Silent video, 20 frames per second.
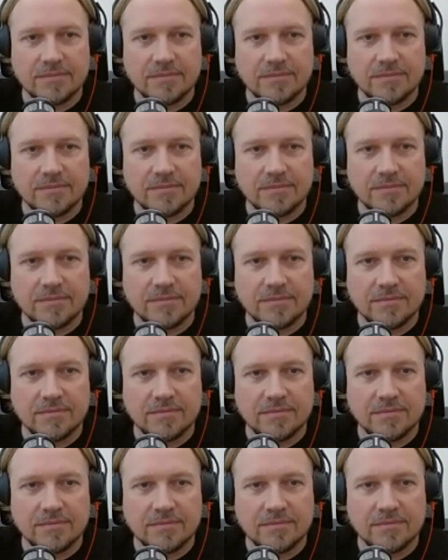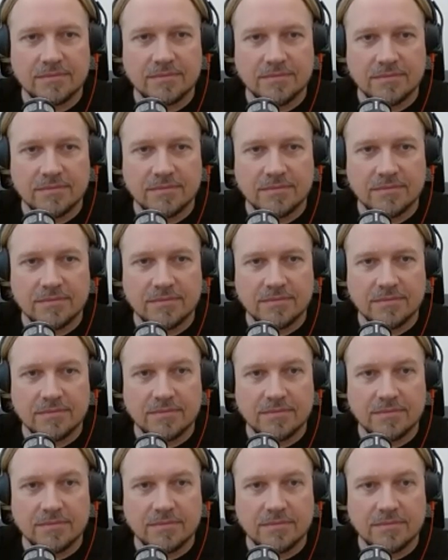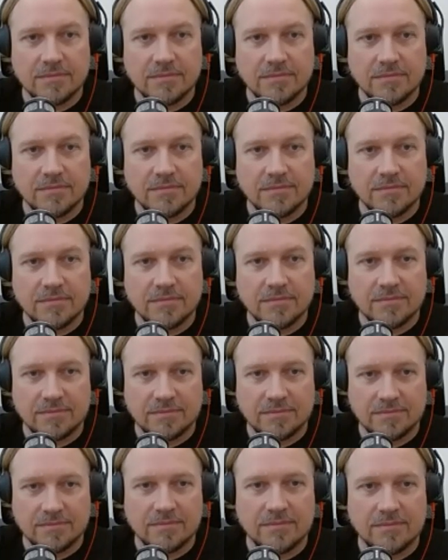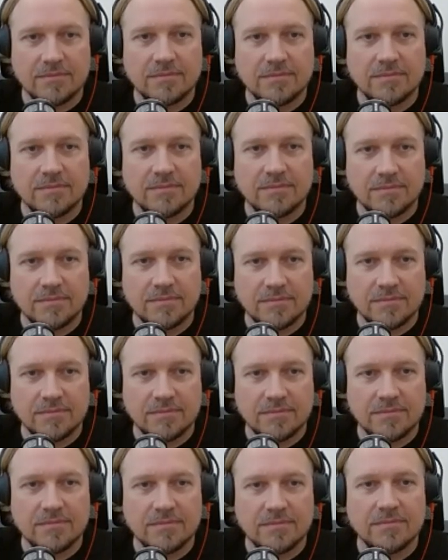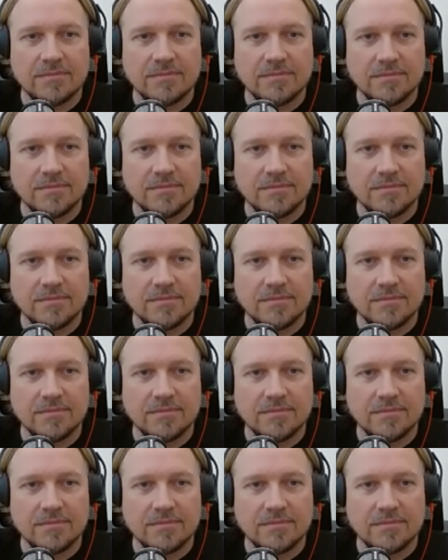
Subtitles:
[no speech]